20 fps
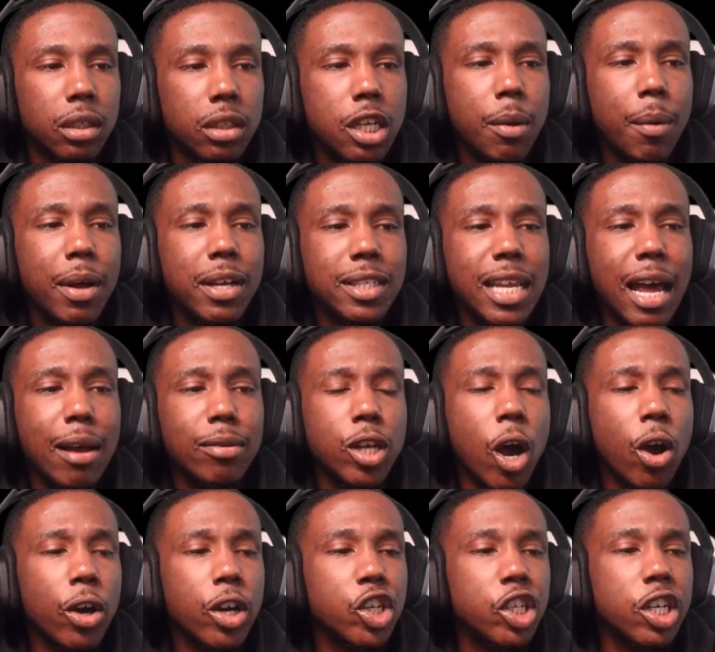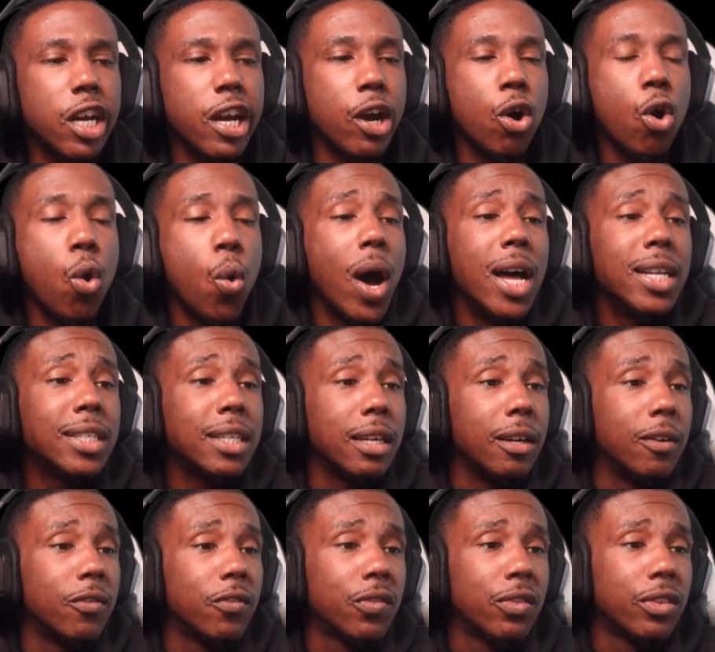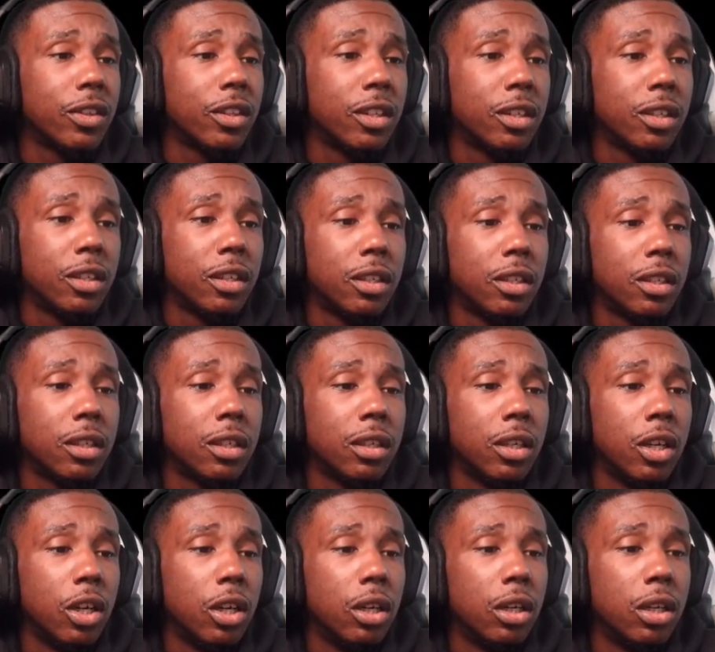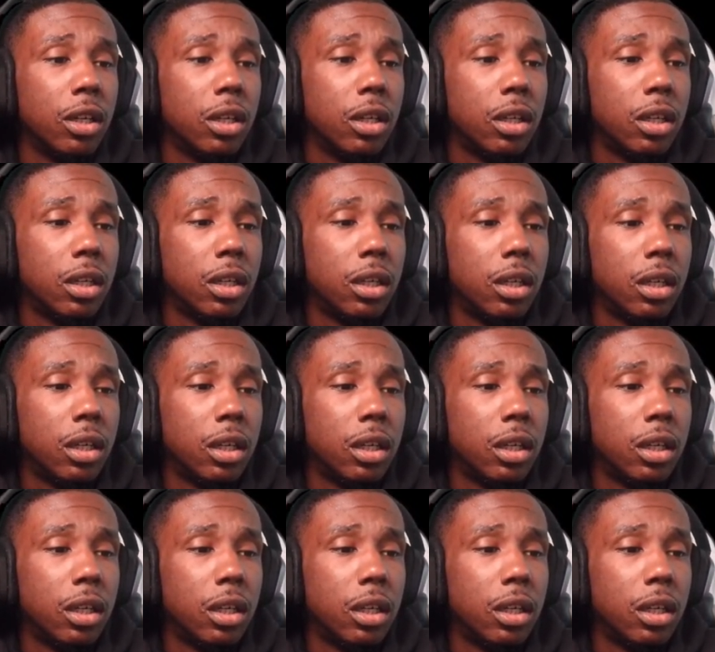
Tell me stop talking shit. Who was it? Fuck Roma Blood.